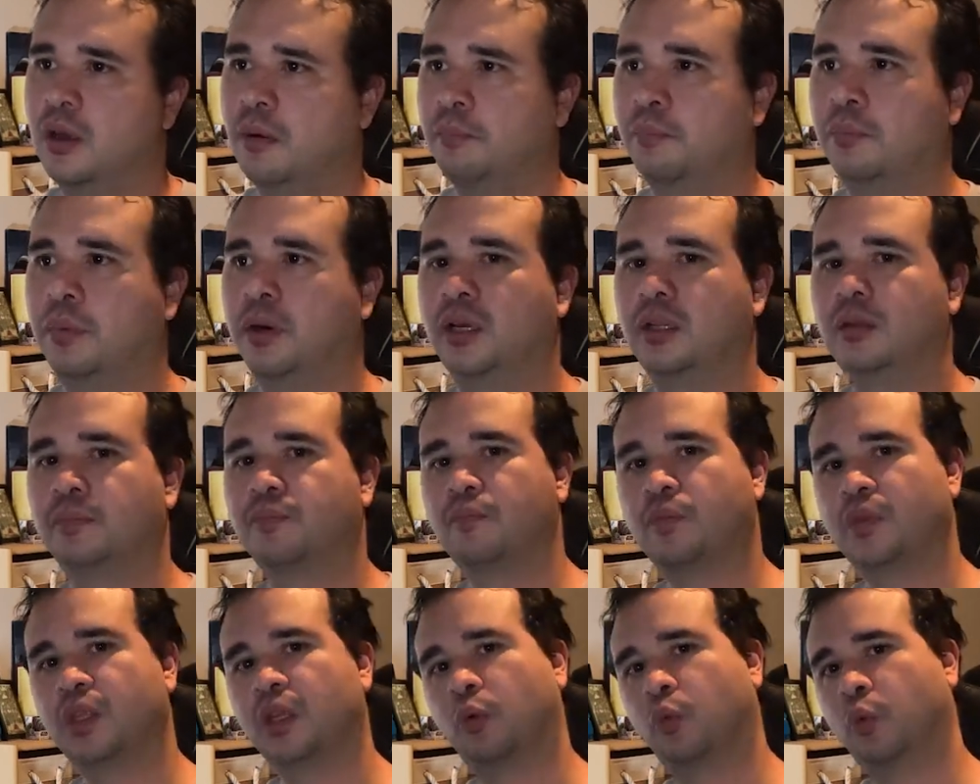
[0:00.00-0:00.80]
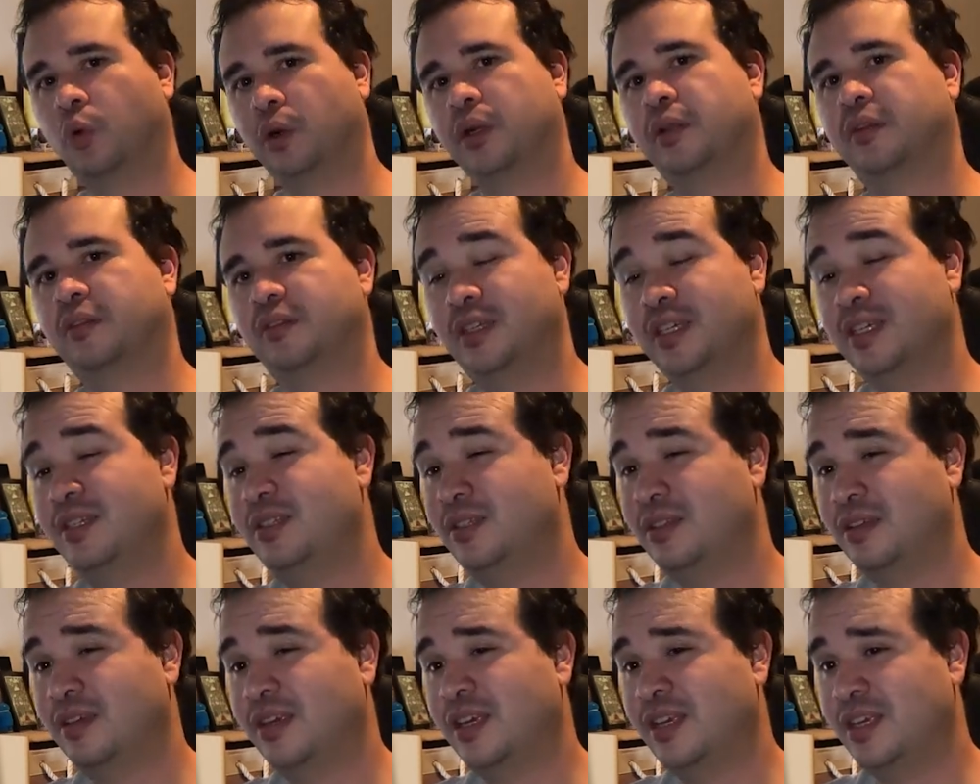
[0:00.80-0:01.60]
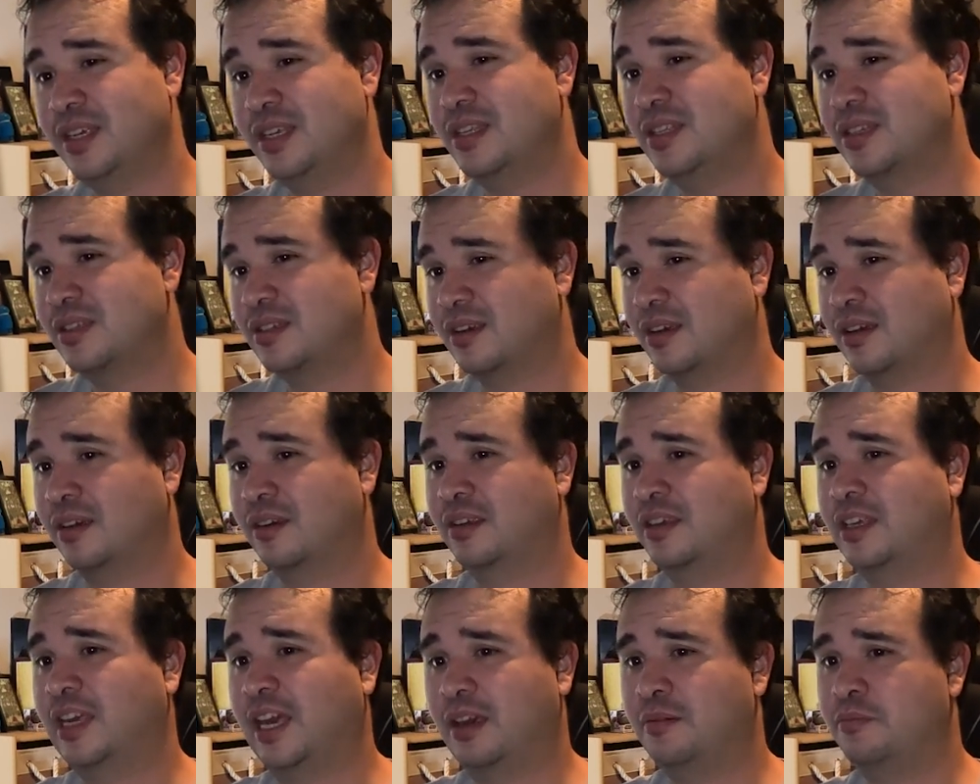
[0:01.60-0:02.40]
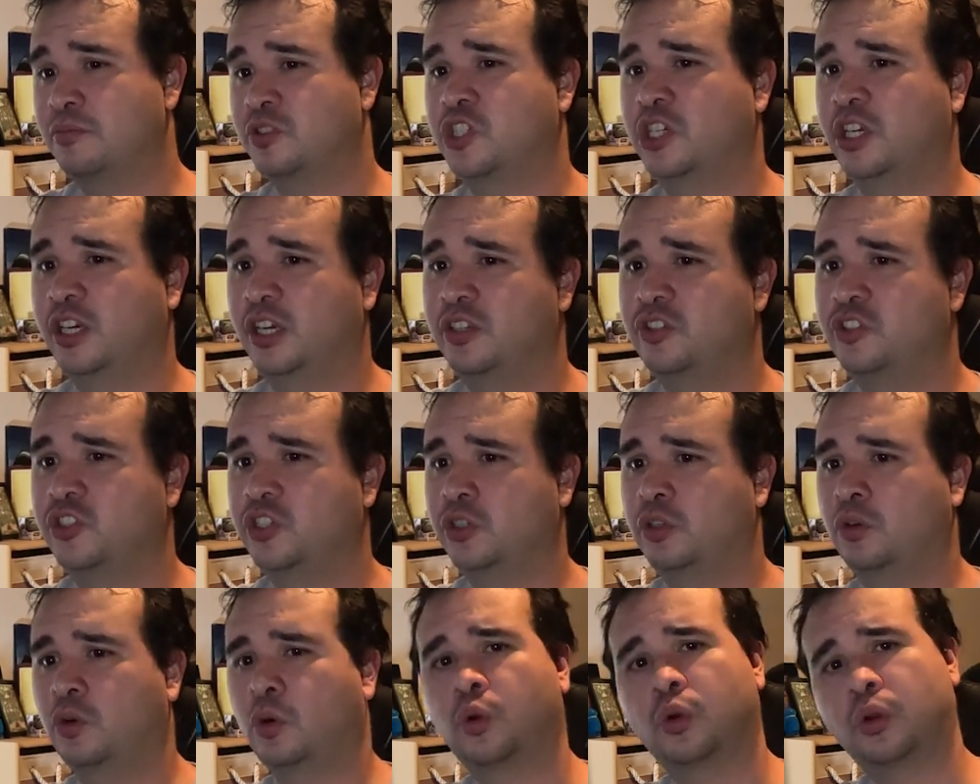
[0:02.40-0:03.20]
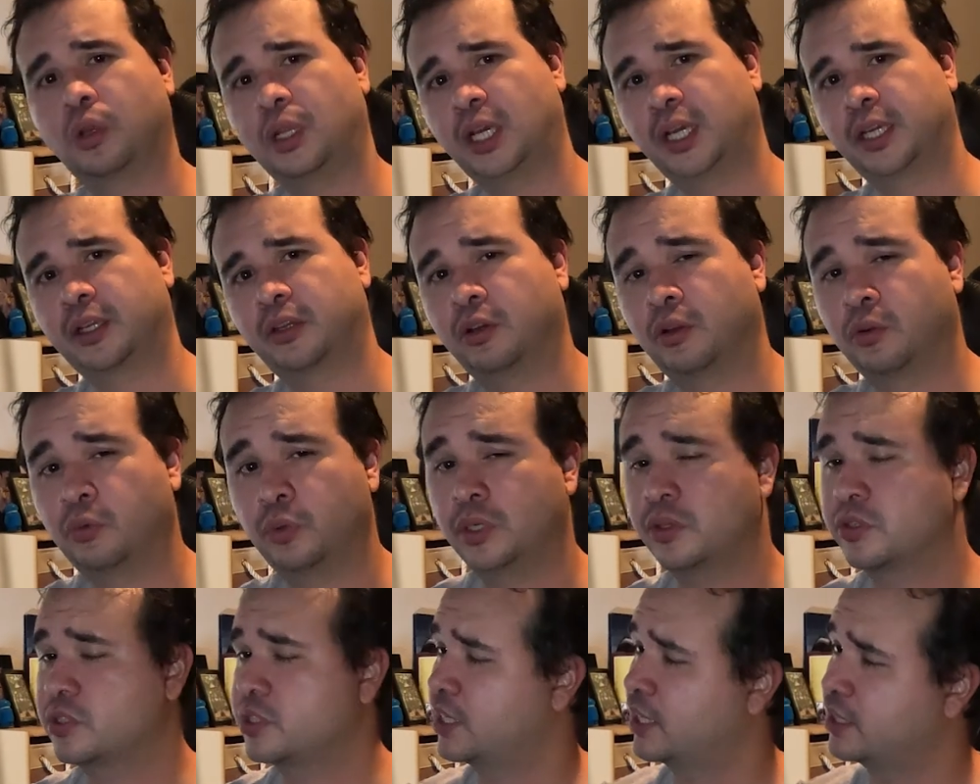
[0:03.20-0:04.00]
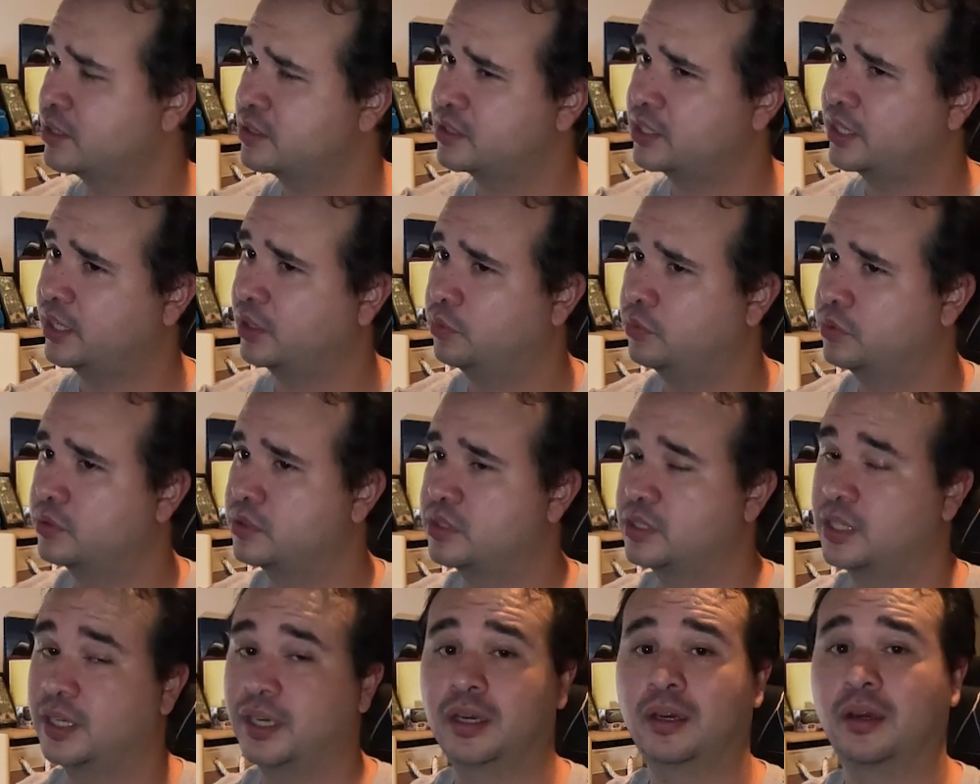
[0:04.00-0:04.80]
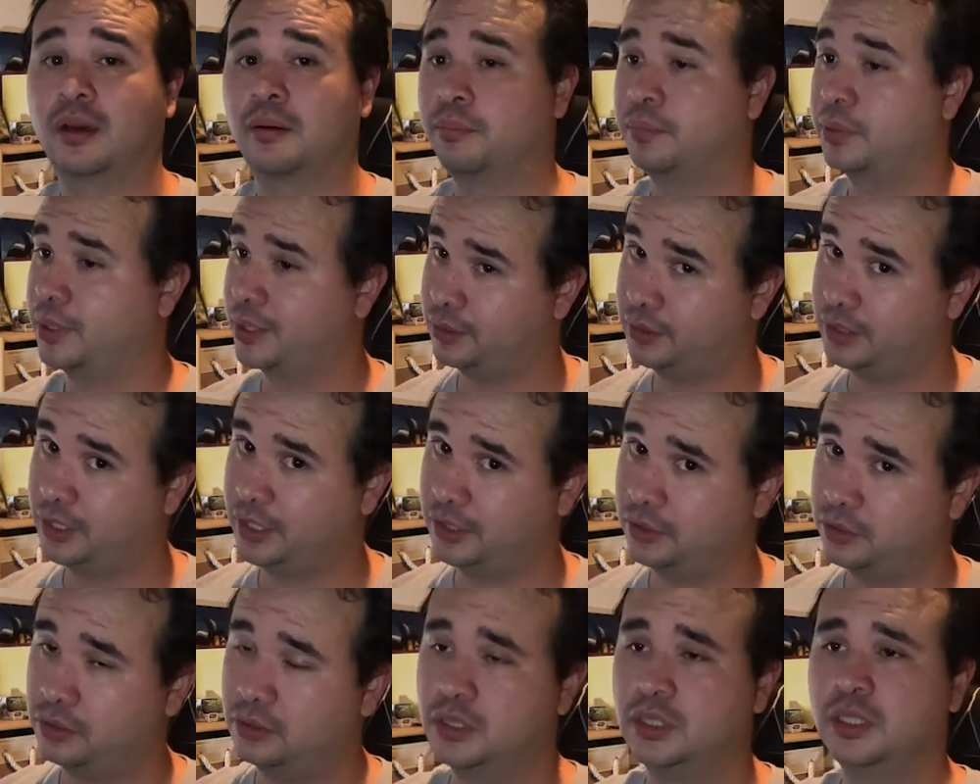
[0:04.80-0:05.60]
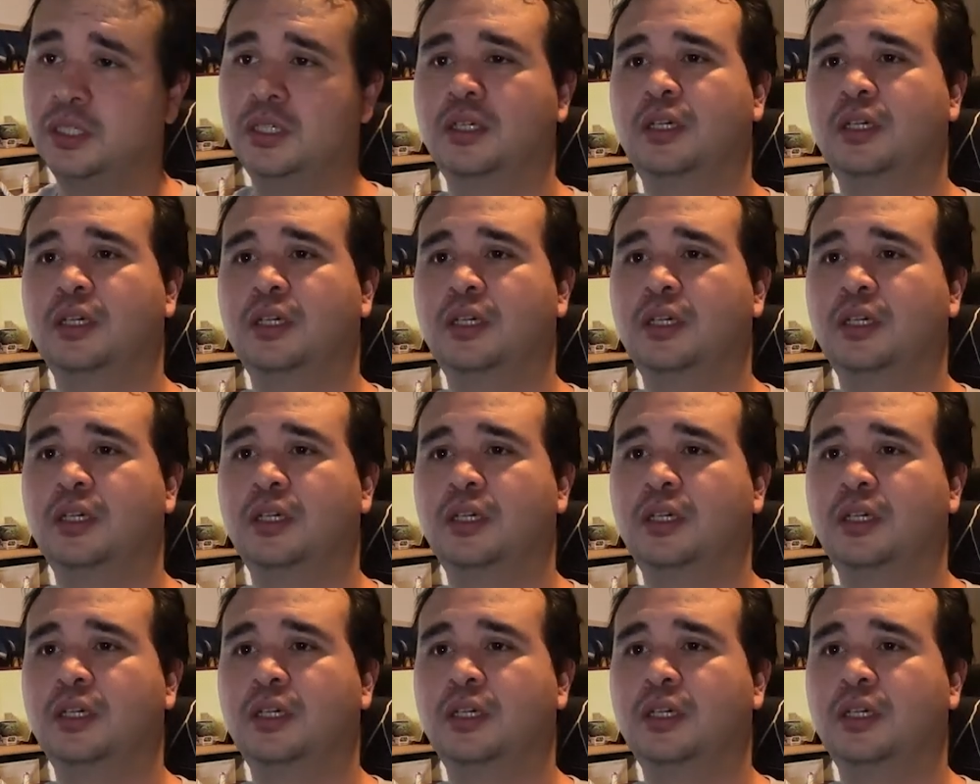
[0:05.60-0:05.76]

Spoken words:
but where this is a game changer, or like Unreal Sensei would say, a big deal,